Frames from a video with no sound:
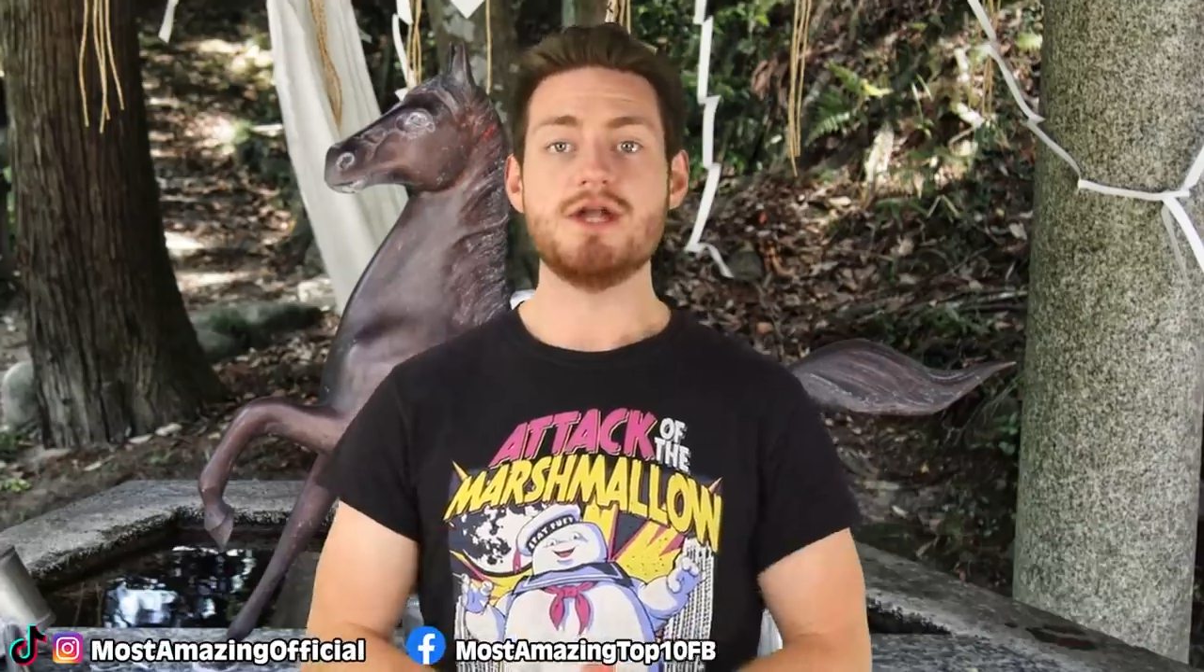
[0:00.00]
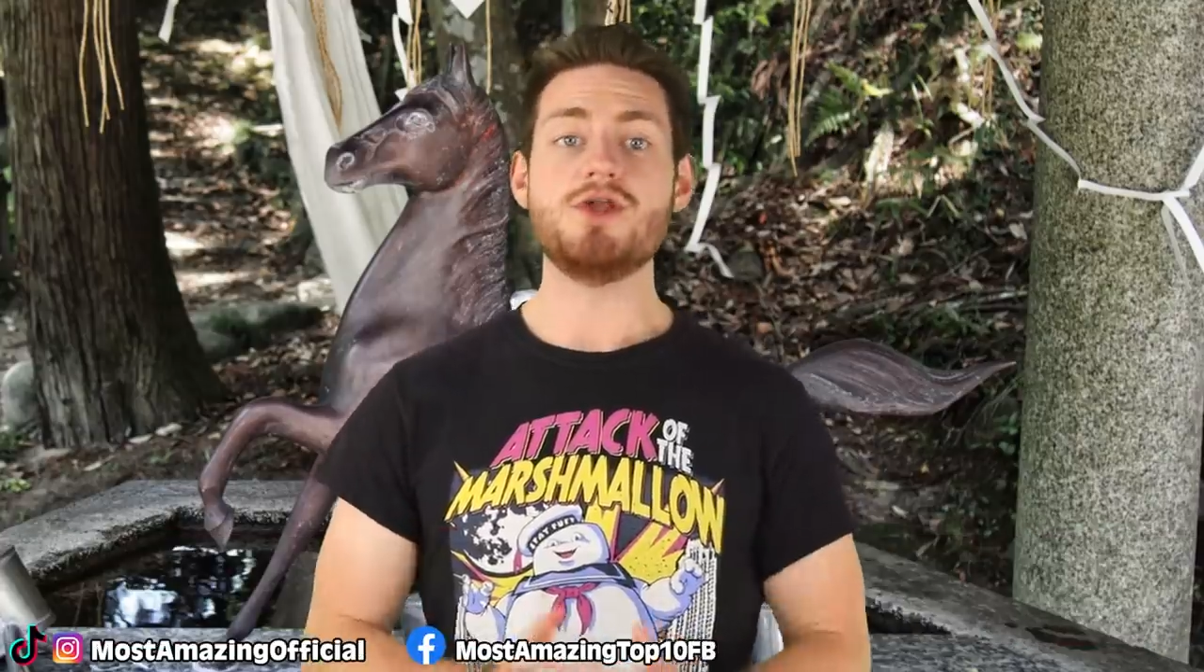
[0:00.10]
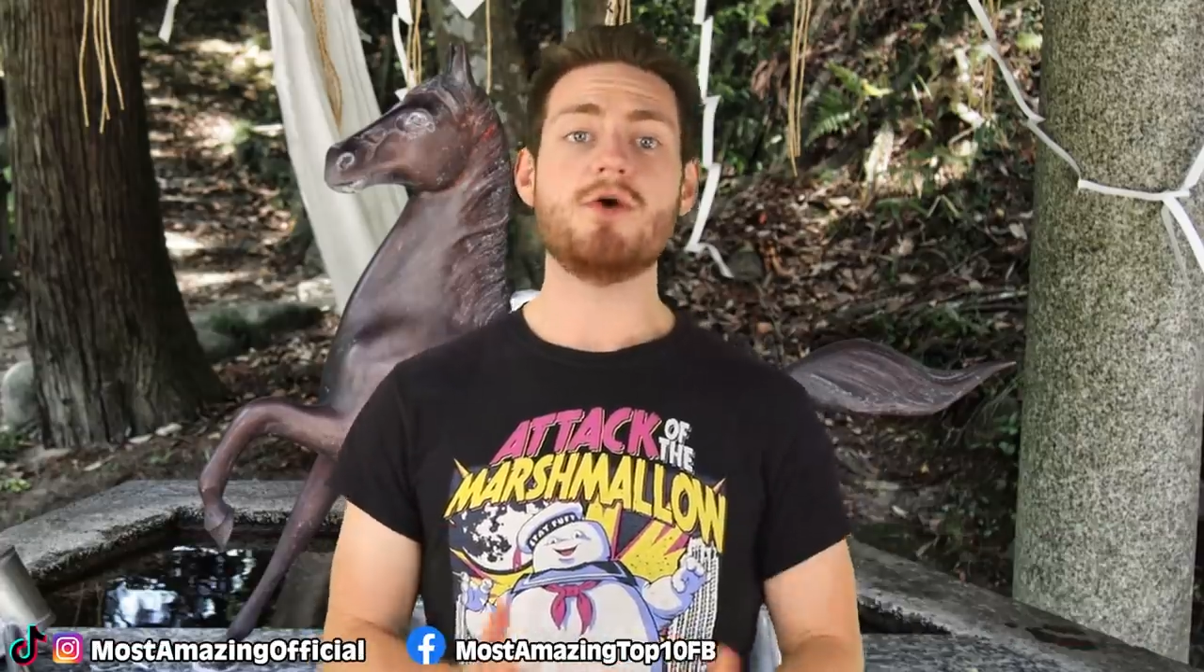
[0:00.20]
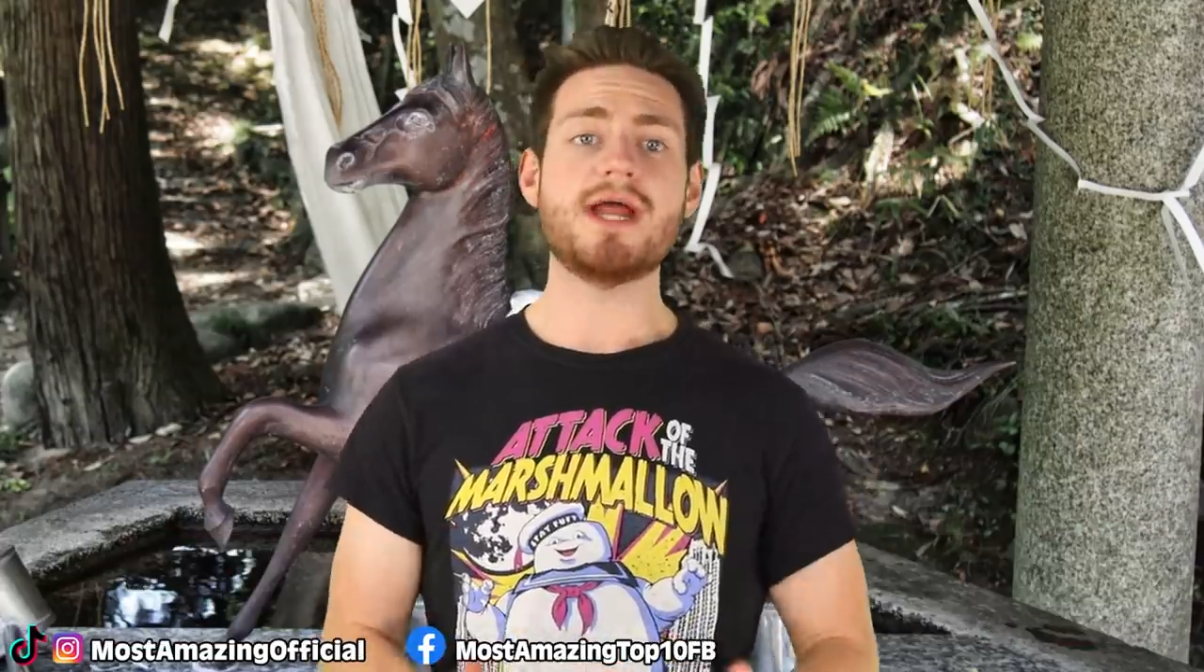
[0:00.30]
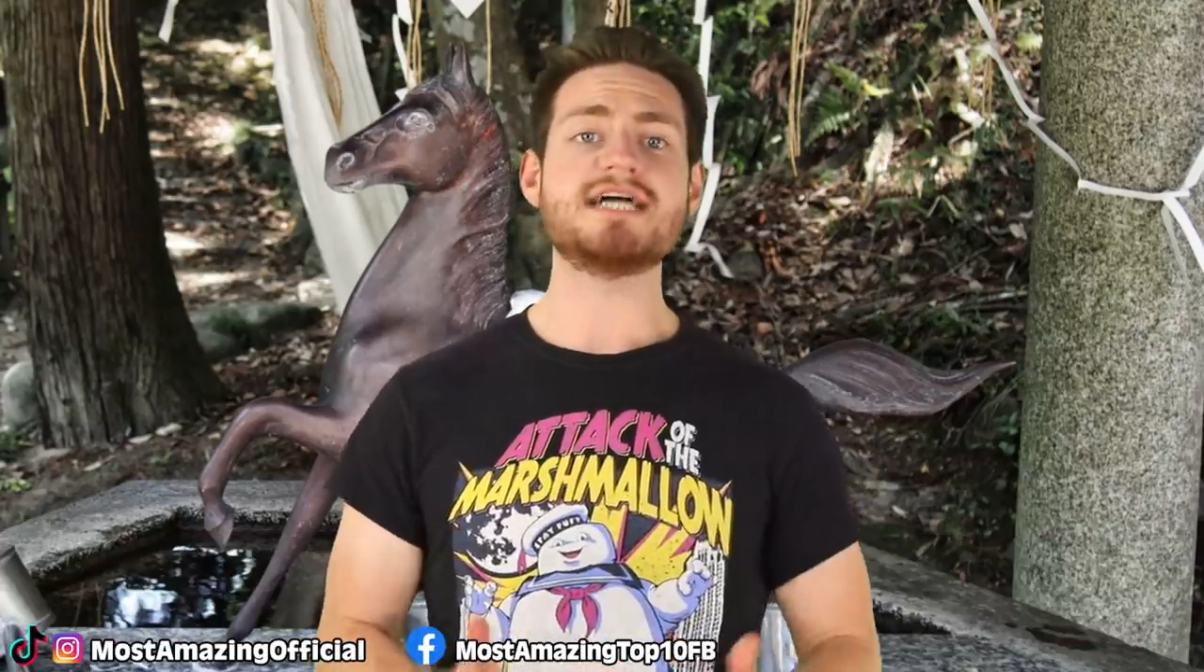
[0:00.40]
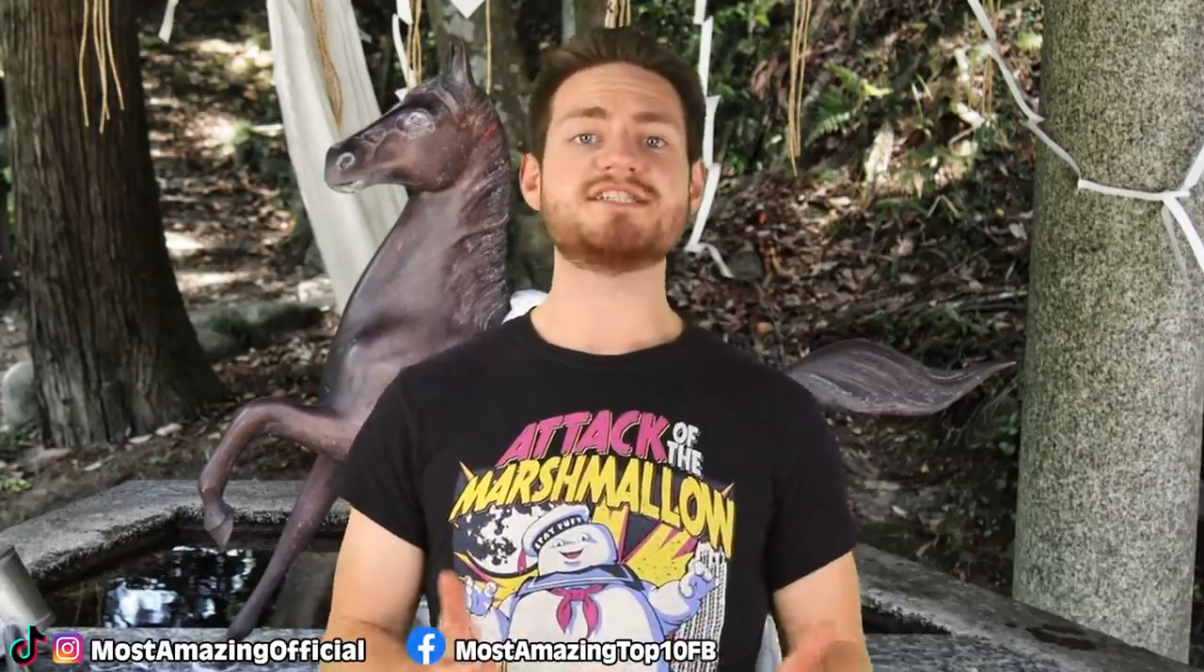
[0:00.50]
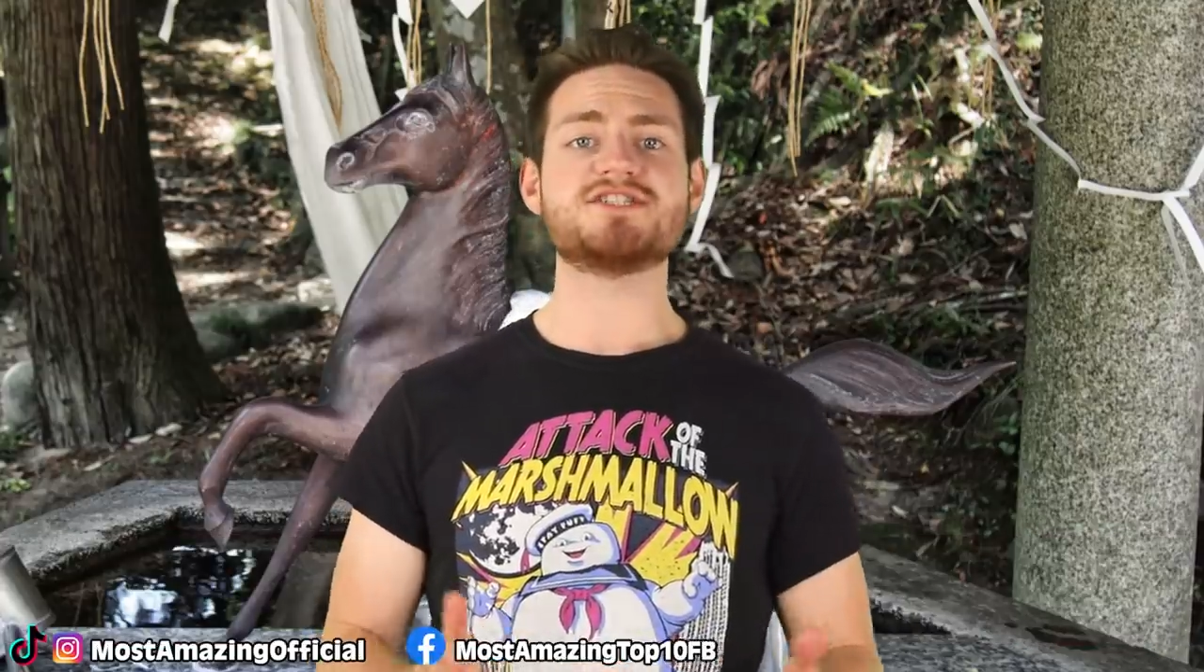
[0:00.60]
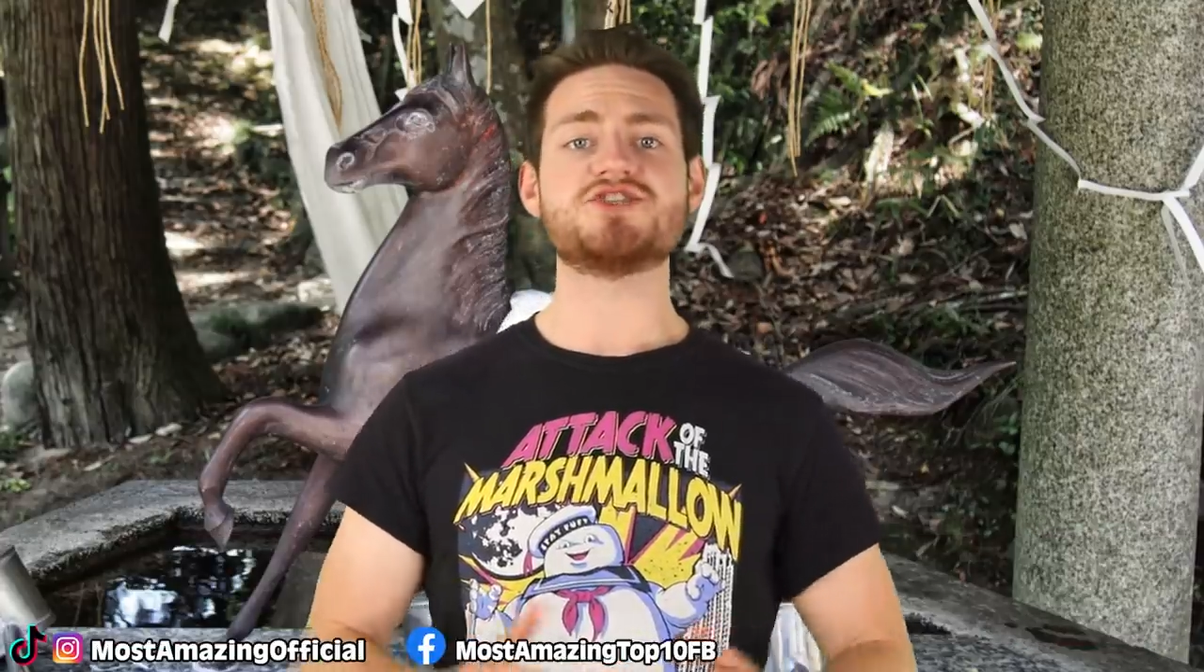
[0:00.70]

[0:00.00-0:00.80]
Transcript: known as